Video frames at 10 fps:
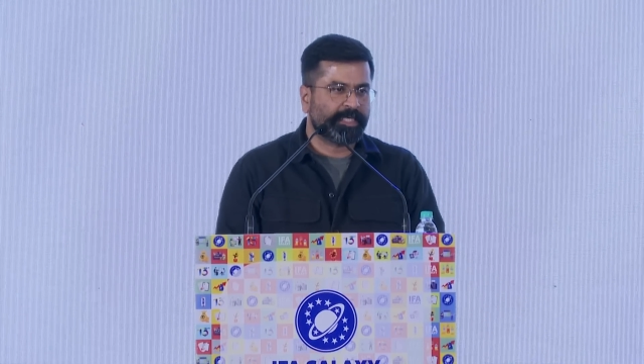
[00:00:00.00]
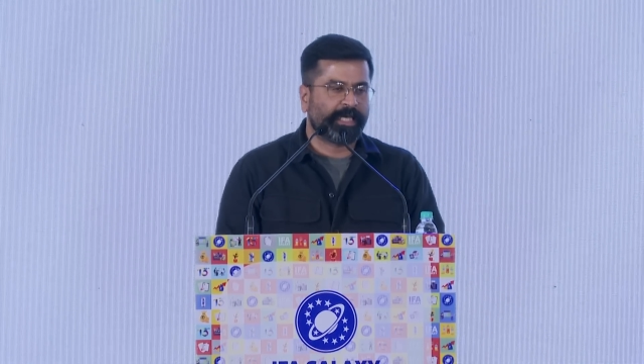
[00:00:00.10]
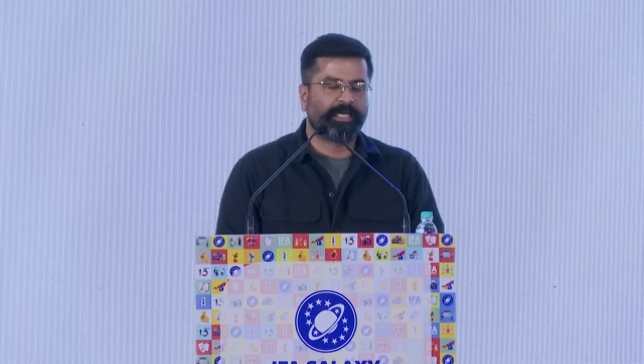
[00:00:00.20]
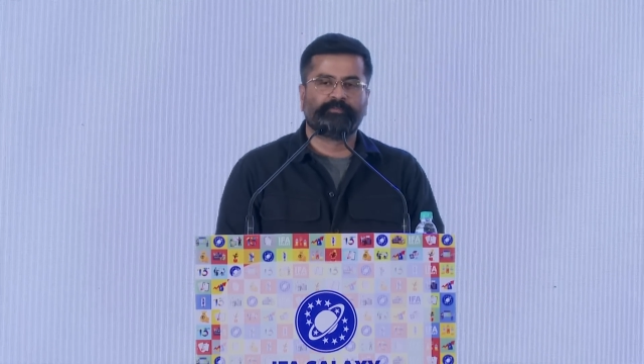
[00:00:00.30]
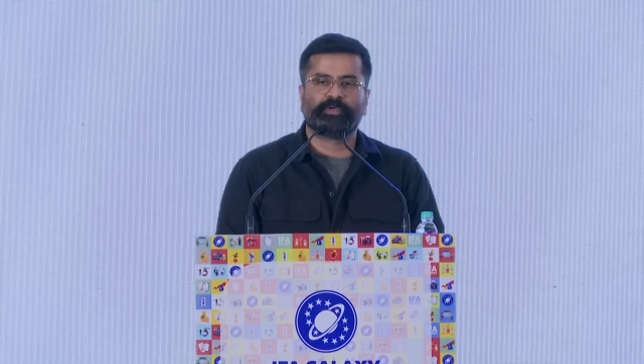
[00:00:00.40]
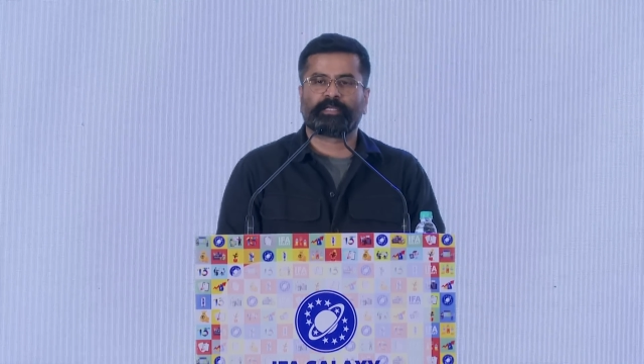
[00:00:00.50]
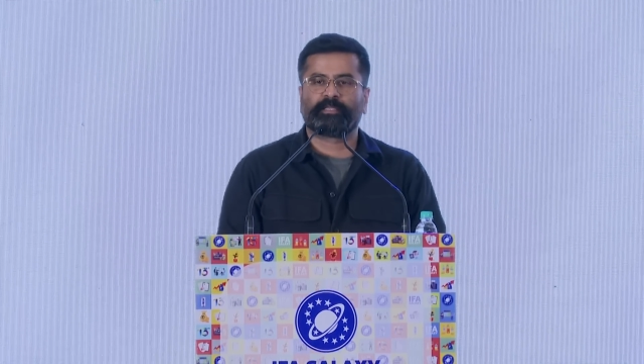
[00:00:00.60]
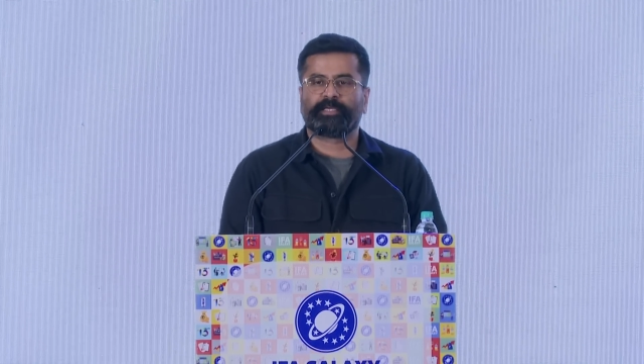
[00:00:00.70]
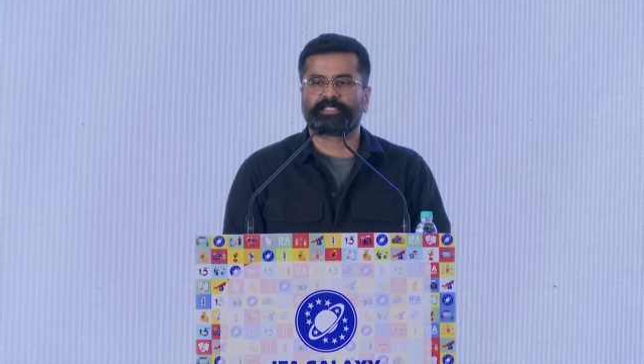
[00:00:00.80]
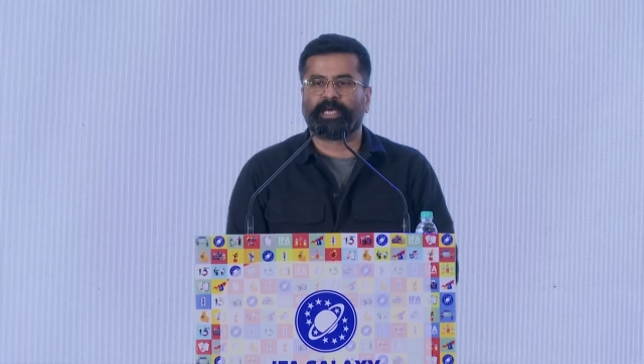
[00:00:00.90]
I'll give you
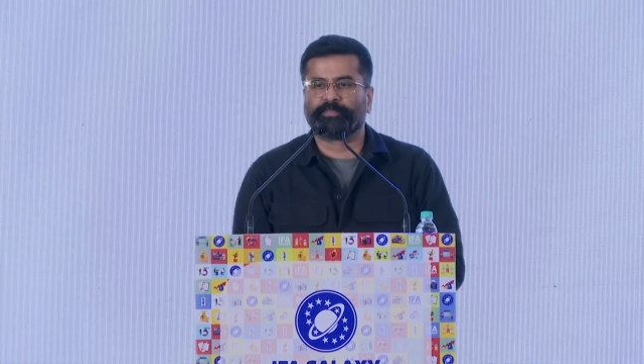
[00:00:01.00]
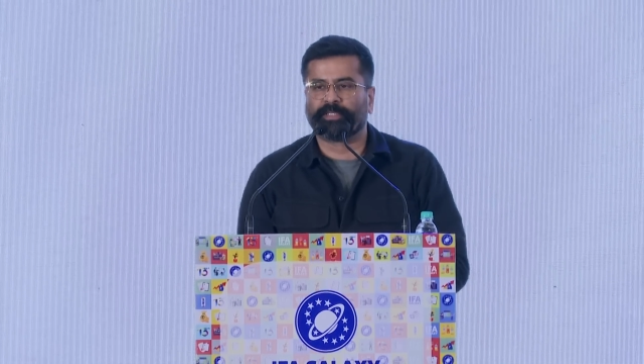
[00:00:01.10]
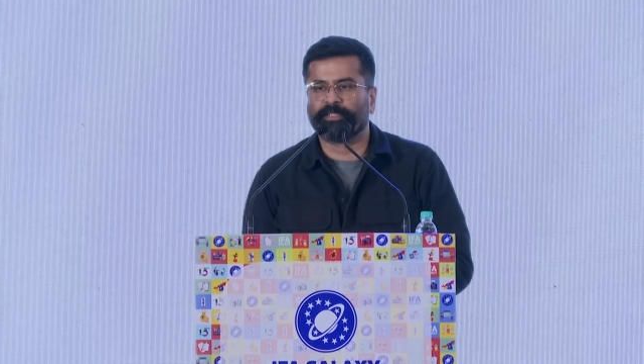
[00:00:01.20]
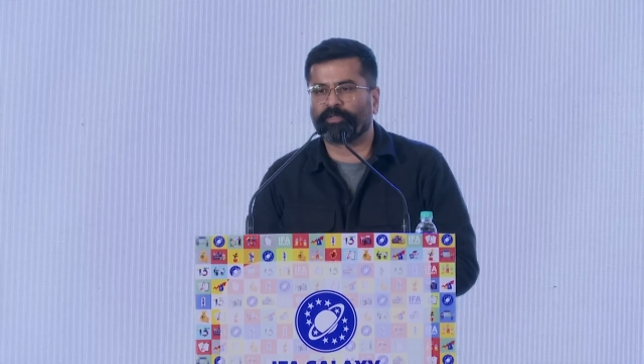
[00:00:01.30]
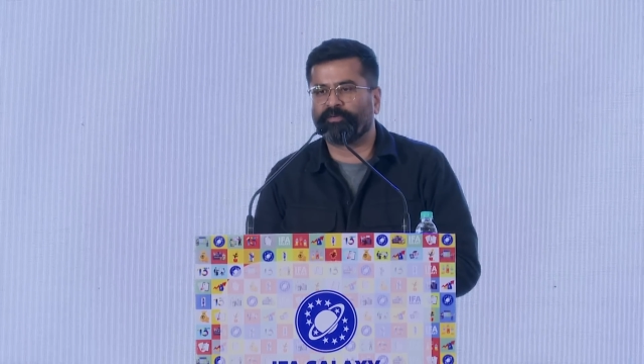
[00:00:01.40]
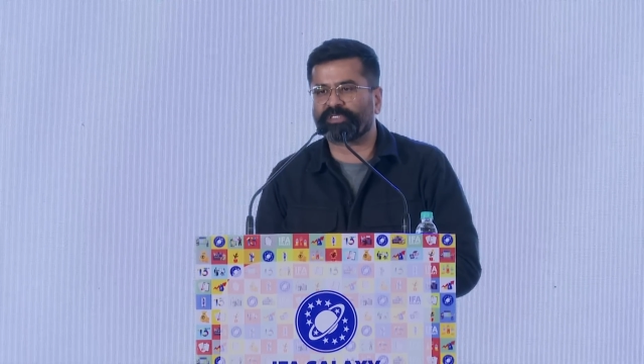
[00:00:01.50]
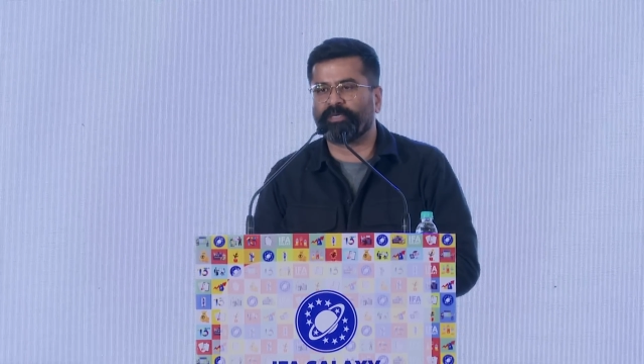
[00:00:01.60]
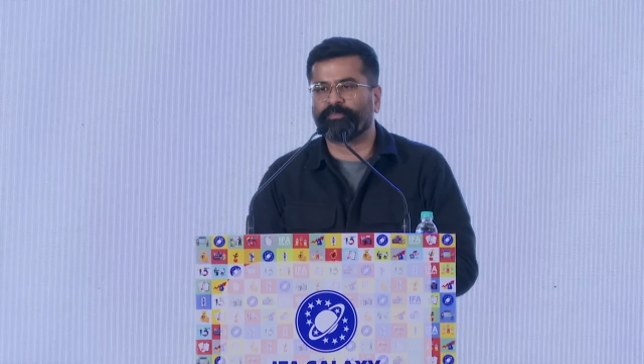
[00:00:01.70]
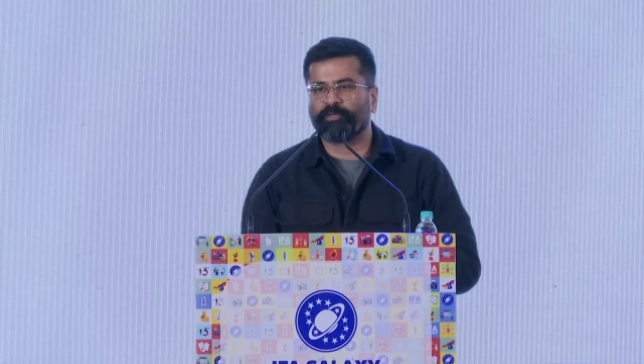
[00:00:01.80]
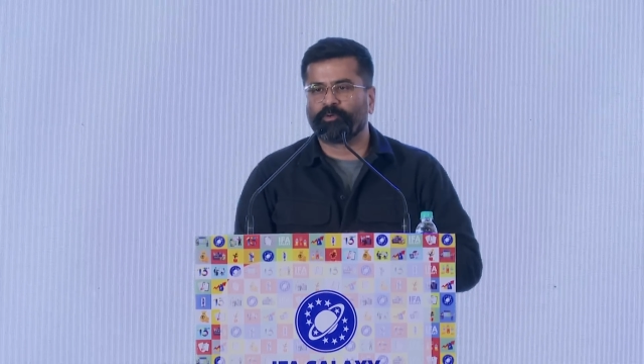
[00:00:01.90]
another example. If
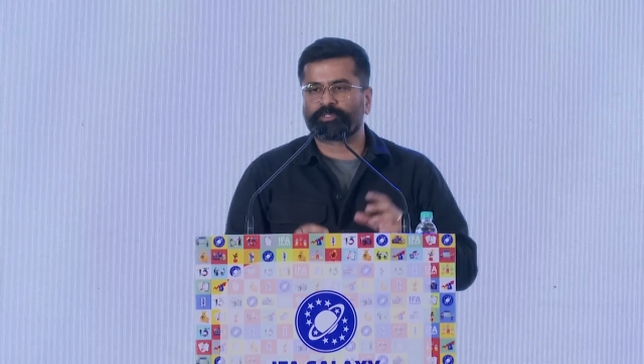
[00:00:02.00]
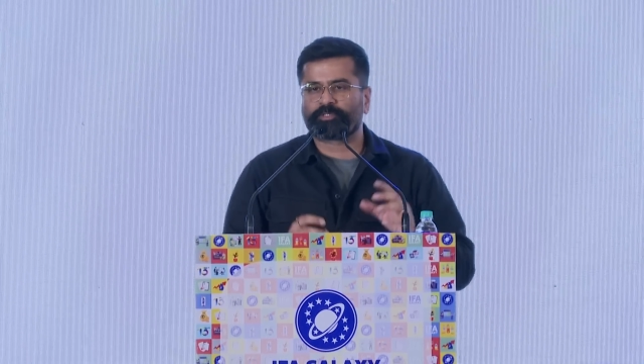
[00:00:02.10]
something goes